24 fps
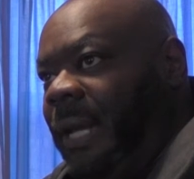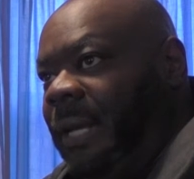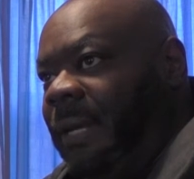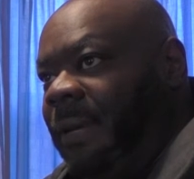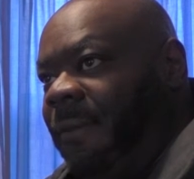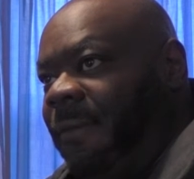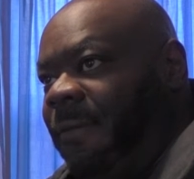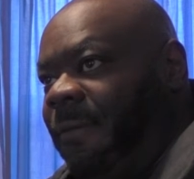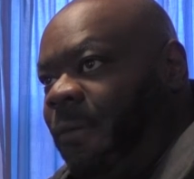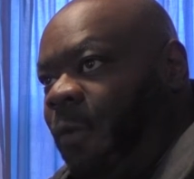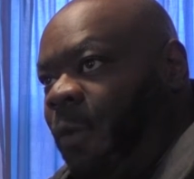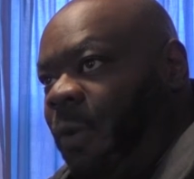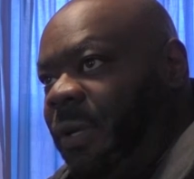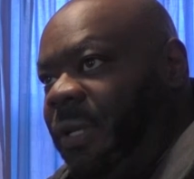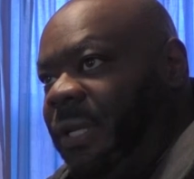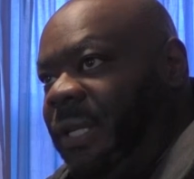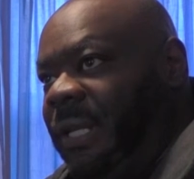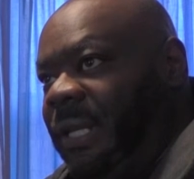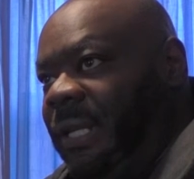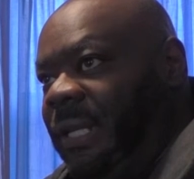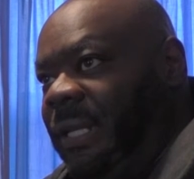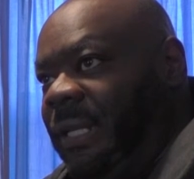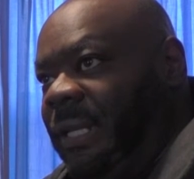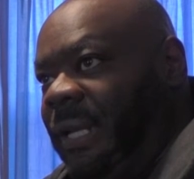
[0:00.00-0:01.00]
to
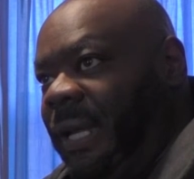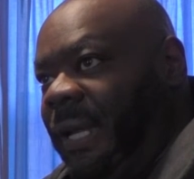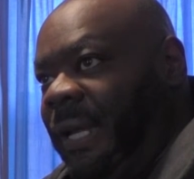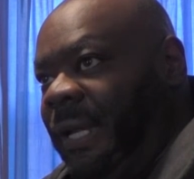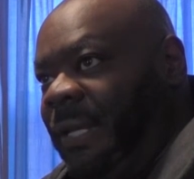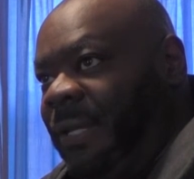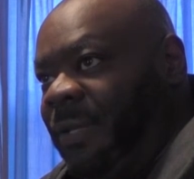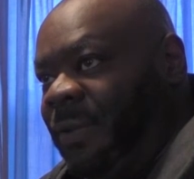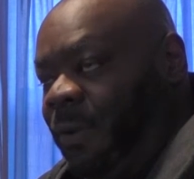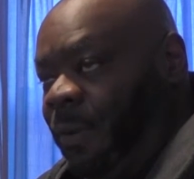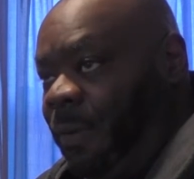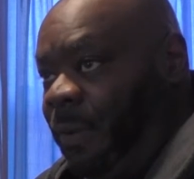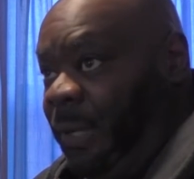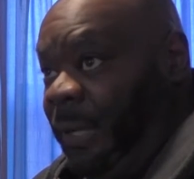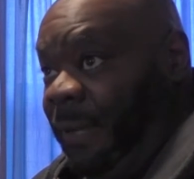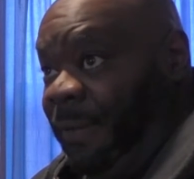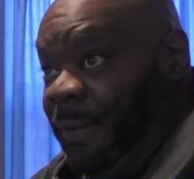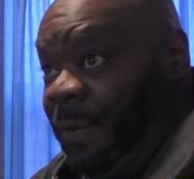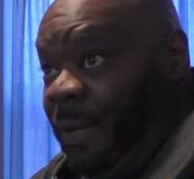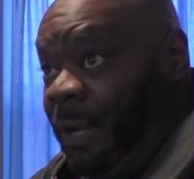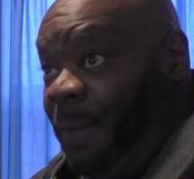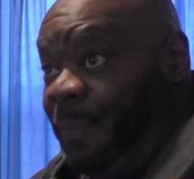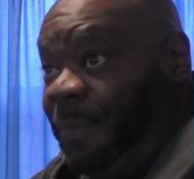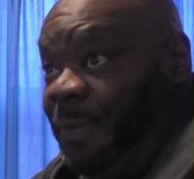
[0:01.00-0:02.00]
14 days, or
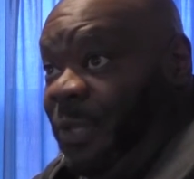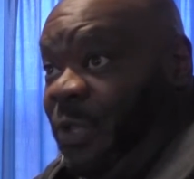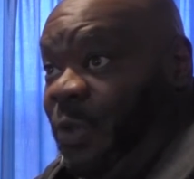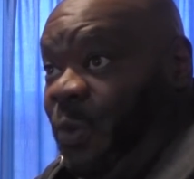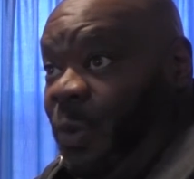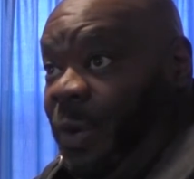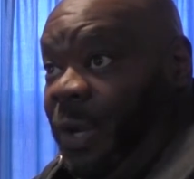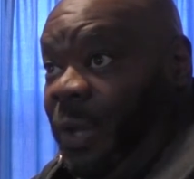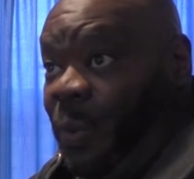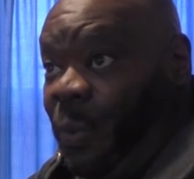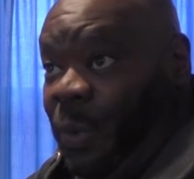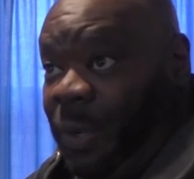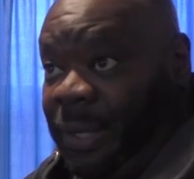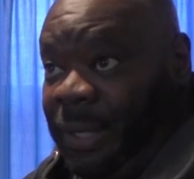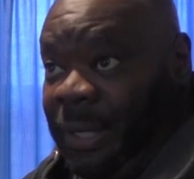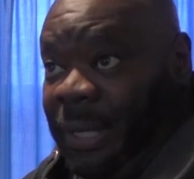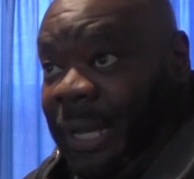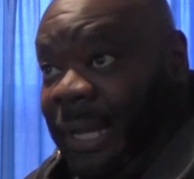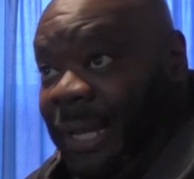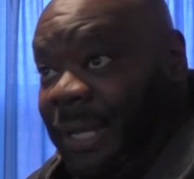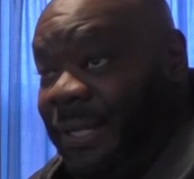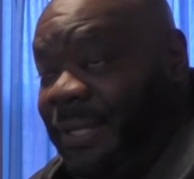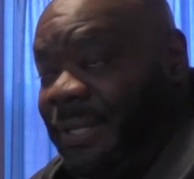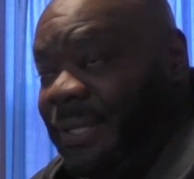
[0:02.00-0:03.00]
even up to 21
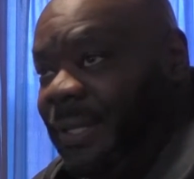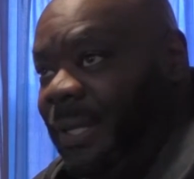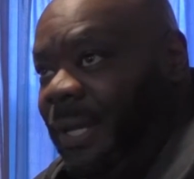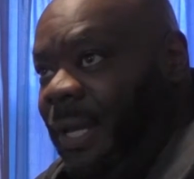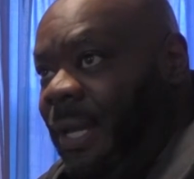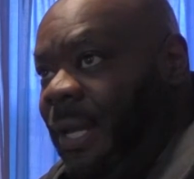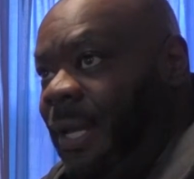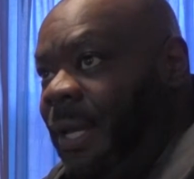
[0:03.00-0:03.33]
days.